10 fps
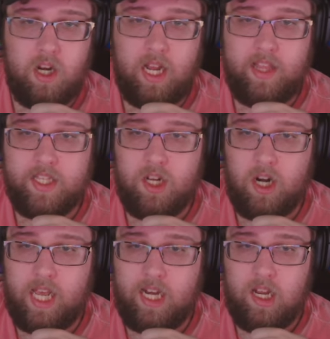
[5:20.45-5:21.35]
Good hit. That's a
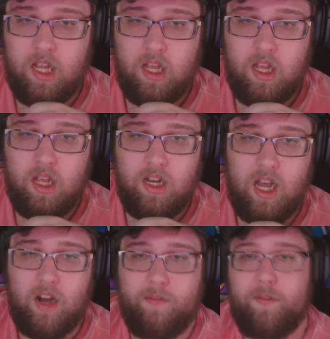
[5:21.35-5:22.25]
good hit.
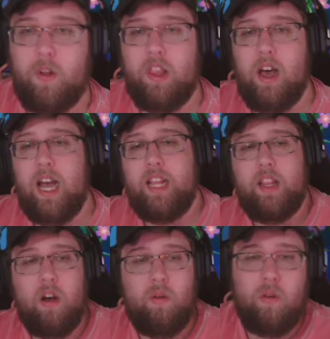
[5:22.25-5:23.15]
Not a full line,
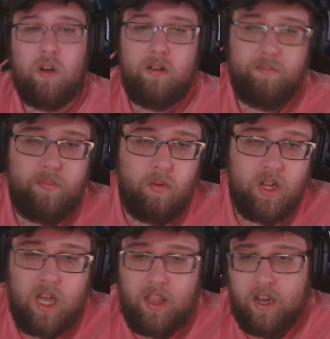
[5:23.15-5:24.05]
though.
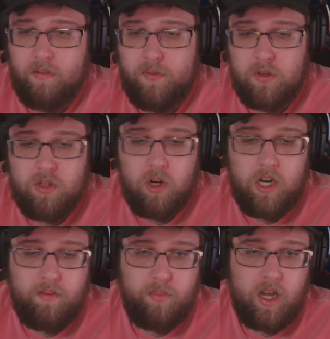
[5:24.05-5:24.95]
But not like a full
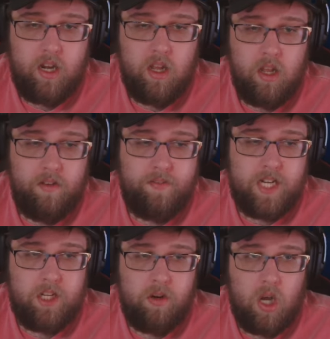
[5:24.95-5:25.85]
screen, but
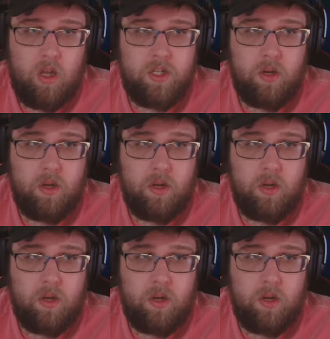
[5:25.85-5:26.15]
fifty-two dollars,